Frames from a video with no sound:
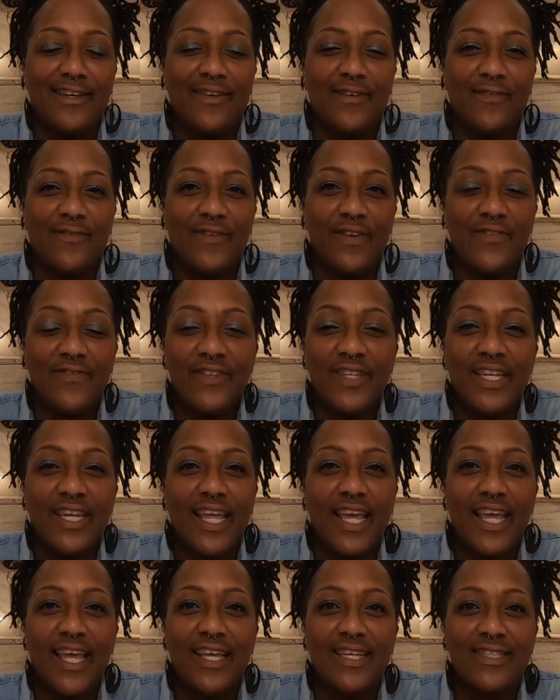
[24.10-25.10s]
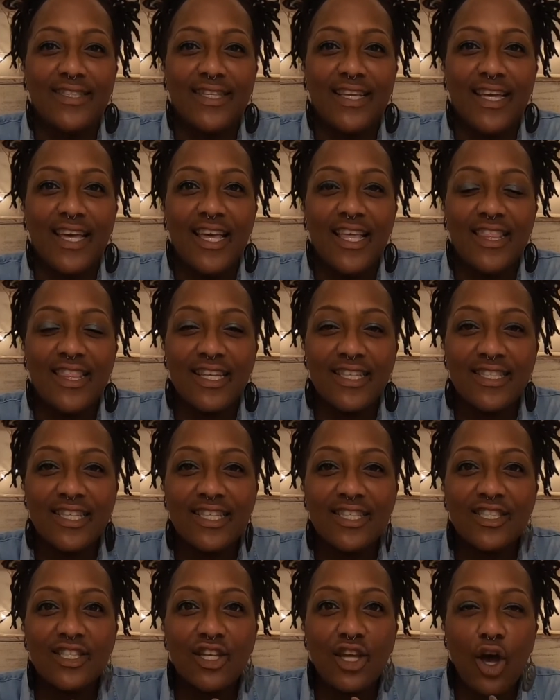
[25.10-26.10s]
50 days. This
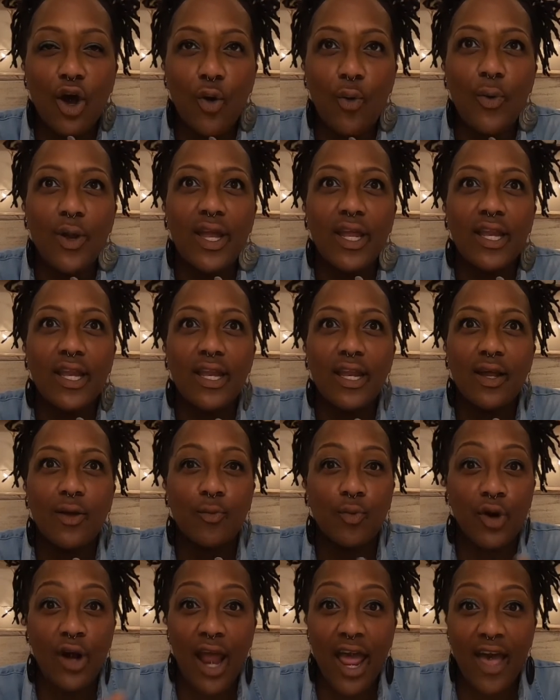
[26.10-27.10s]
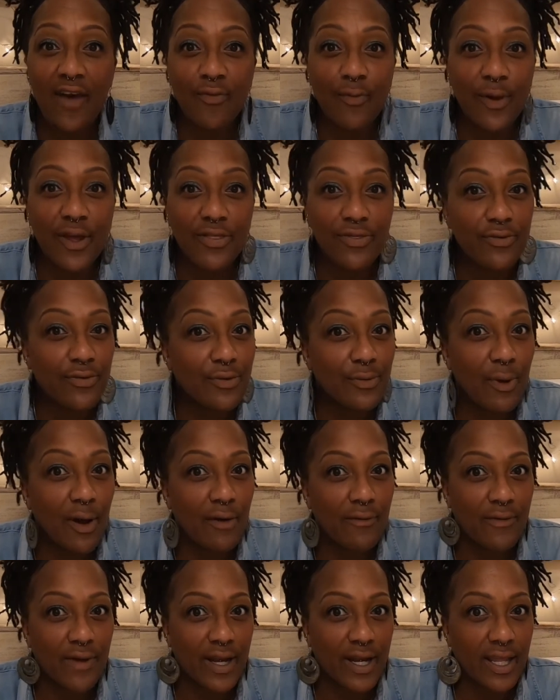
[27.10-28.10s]
is we're halfway through
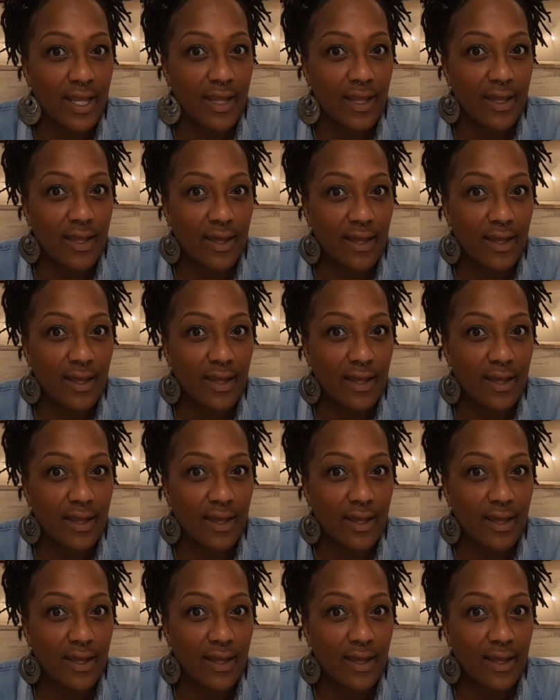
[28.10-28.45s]
already.